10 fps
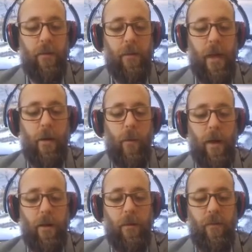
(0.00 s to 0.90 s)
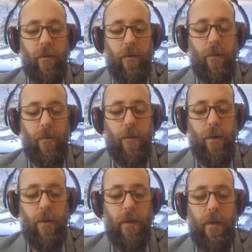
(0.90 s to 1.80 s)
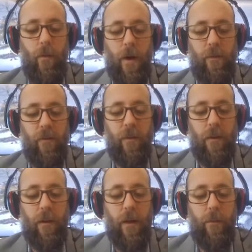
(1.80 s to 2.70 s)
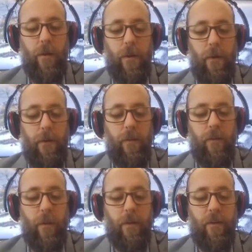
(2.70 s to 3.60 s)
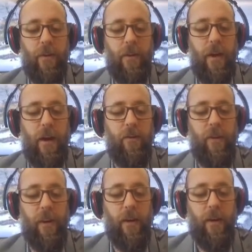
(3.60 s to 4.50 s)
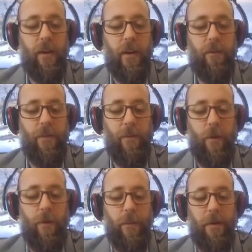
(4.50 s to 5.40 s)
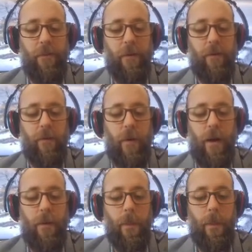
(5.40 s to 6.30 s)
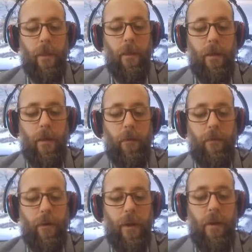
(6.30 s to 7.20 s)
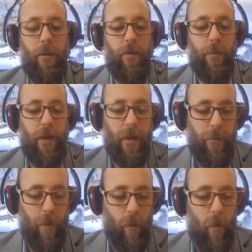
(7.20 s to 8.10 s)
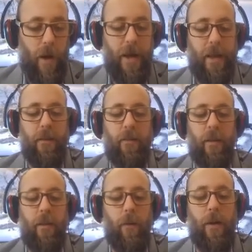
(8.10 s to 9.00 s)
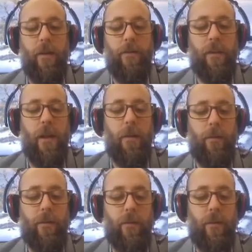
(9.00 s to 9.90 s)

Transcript: And while he circled, he watched the club so as to dodge it if thrown by Francois, for he was becoming wise in the way of clubs.